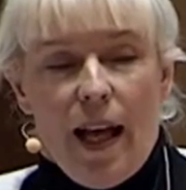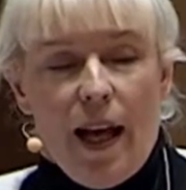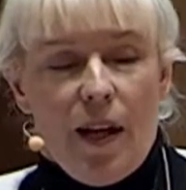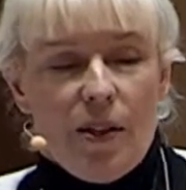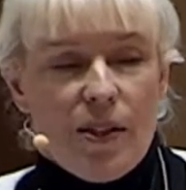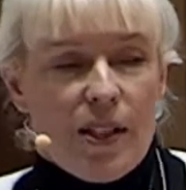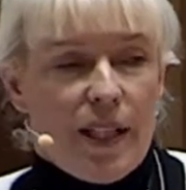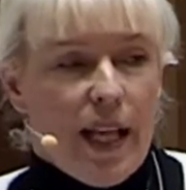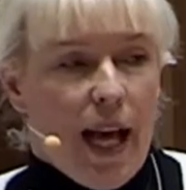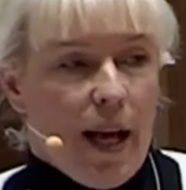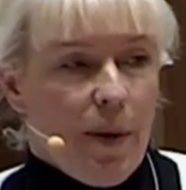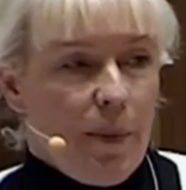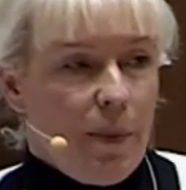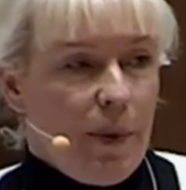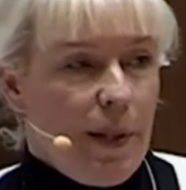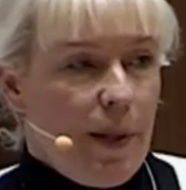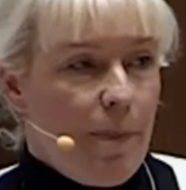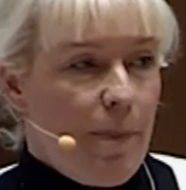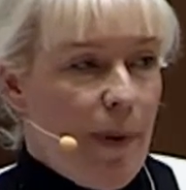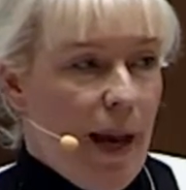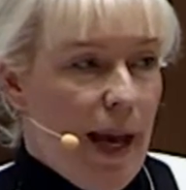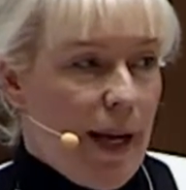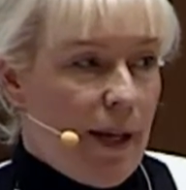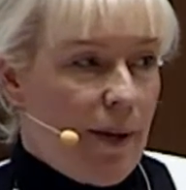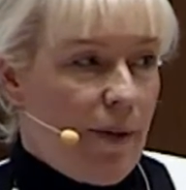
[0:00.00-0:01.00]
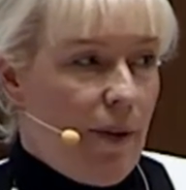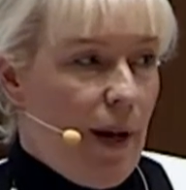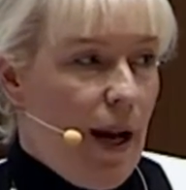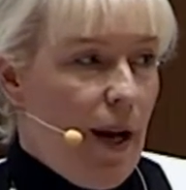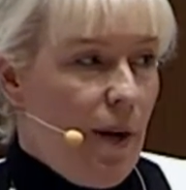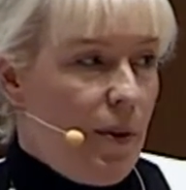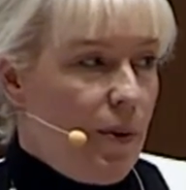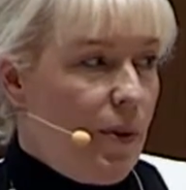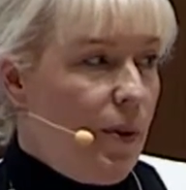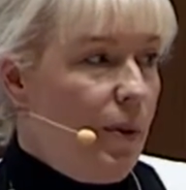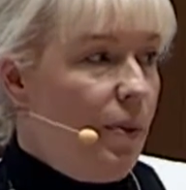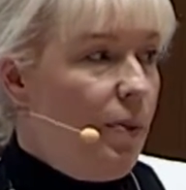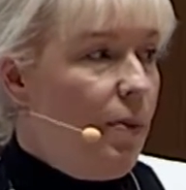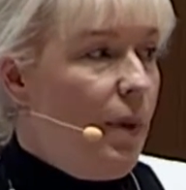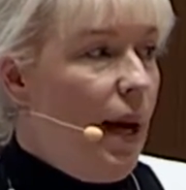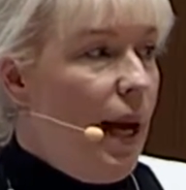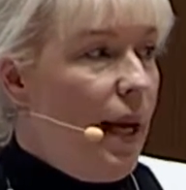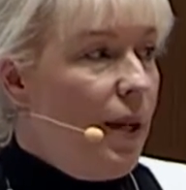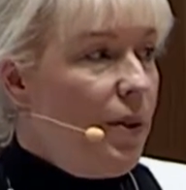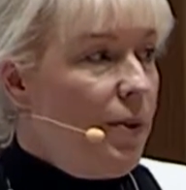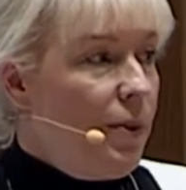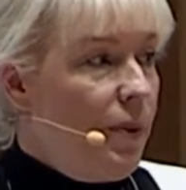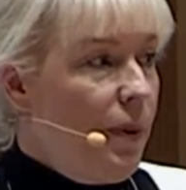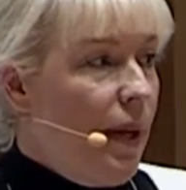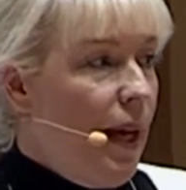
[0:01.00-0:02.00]
I'll start with the background.
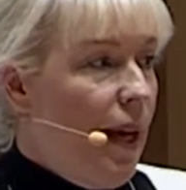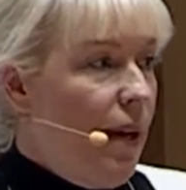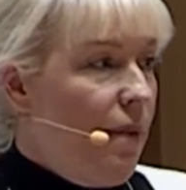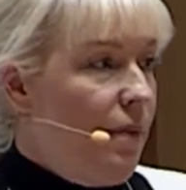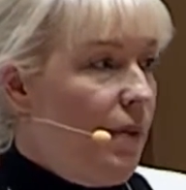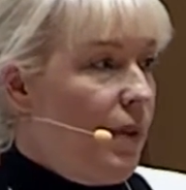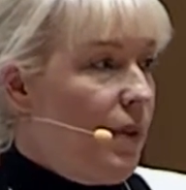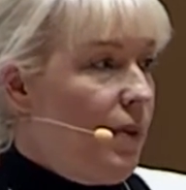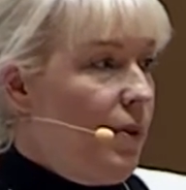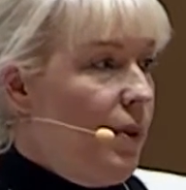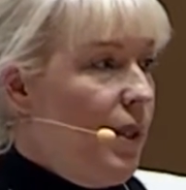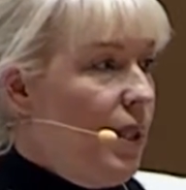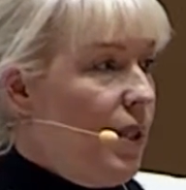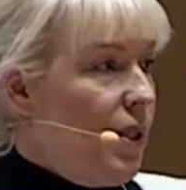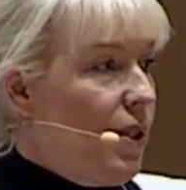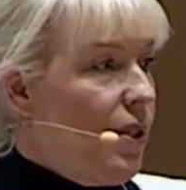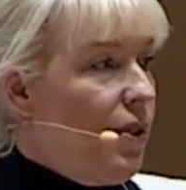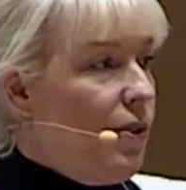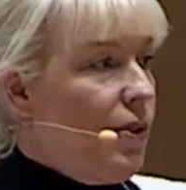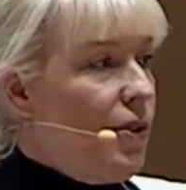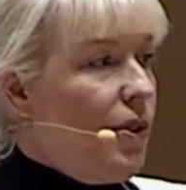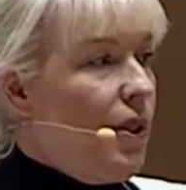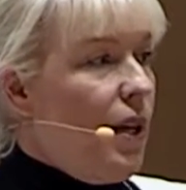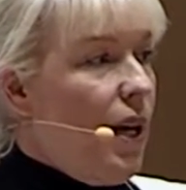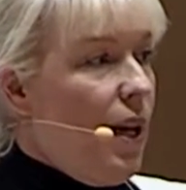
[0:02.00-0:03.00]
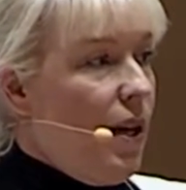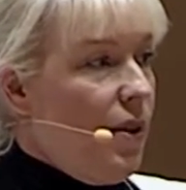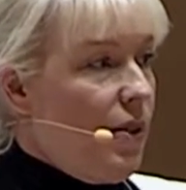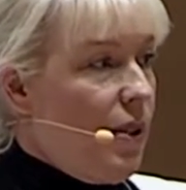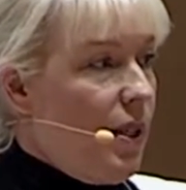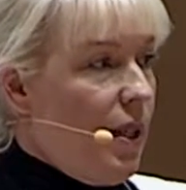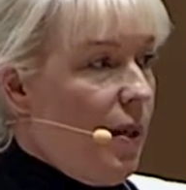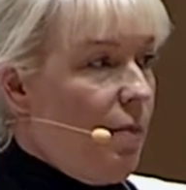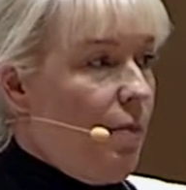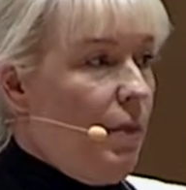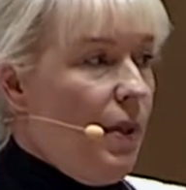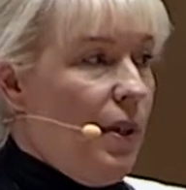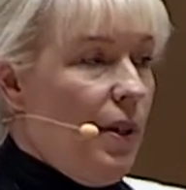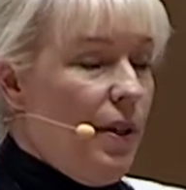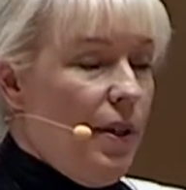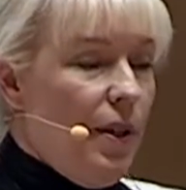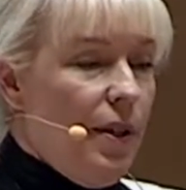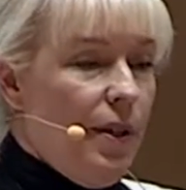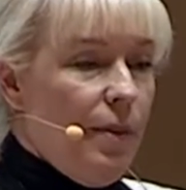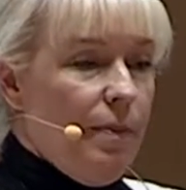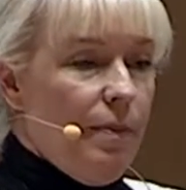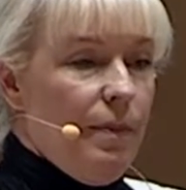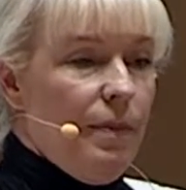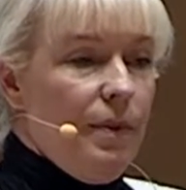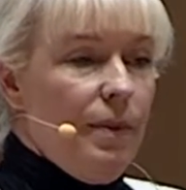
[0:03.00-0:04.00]
Why do we have a Green Solution House at
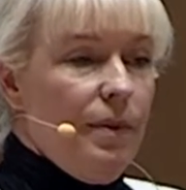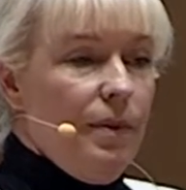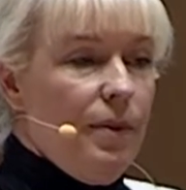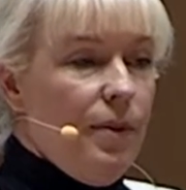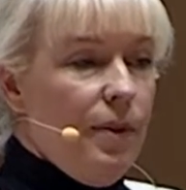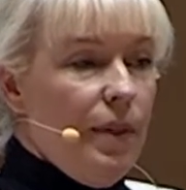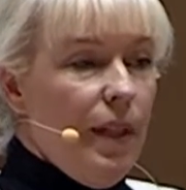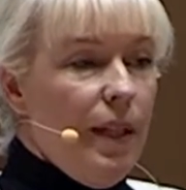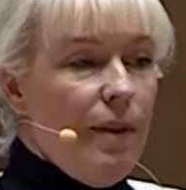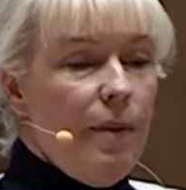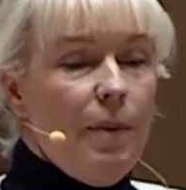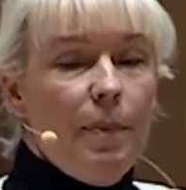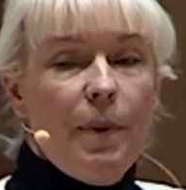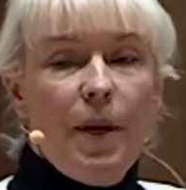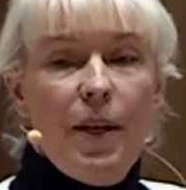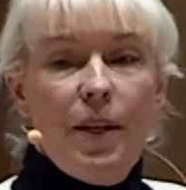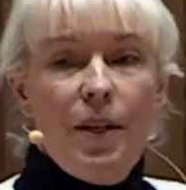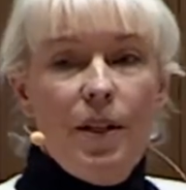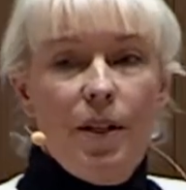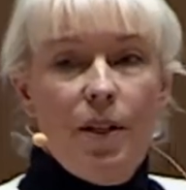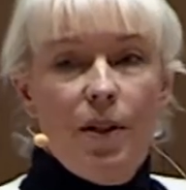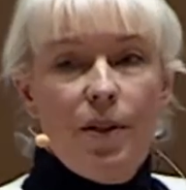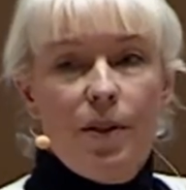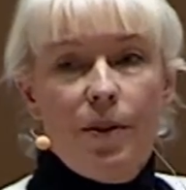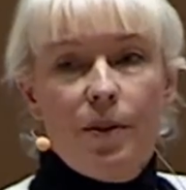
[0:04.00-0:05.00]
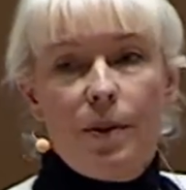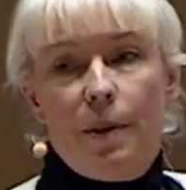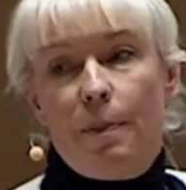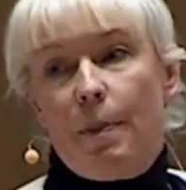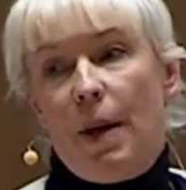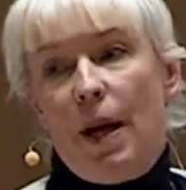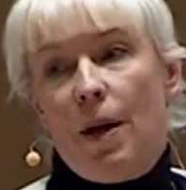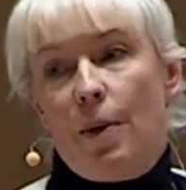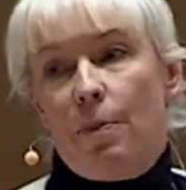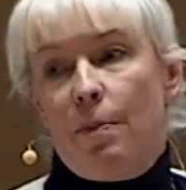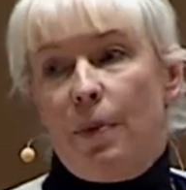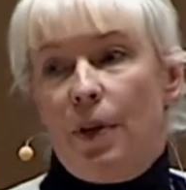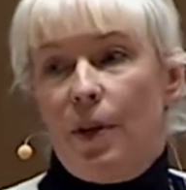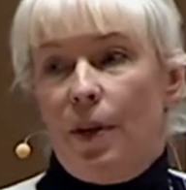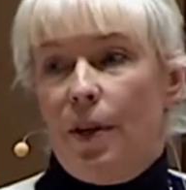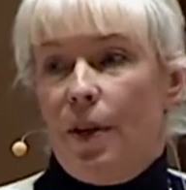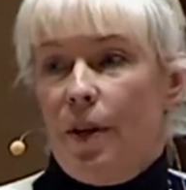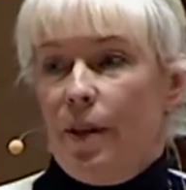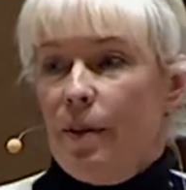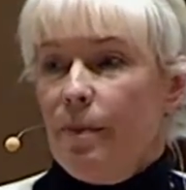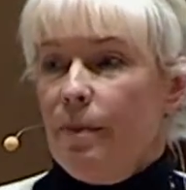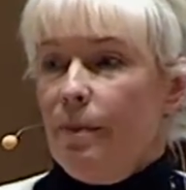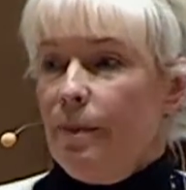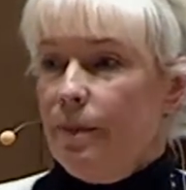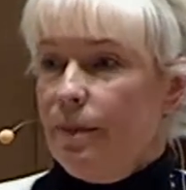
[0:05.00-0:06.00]
Bornholm? Do anybody know about
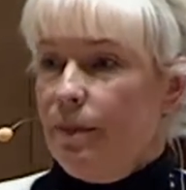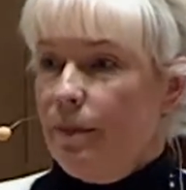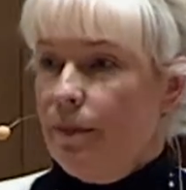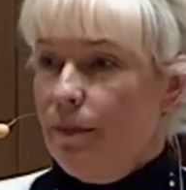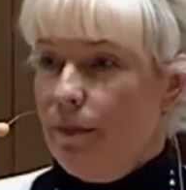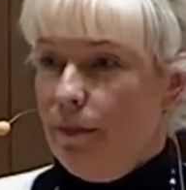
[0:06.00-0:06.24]
Bornholm?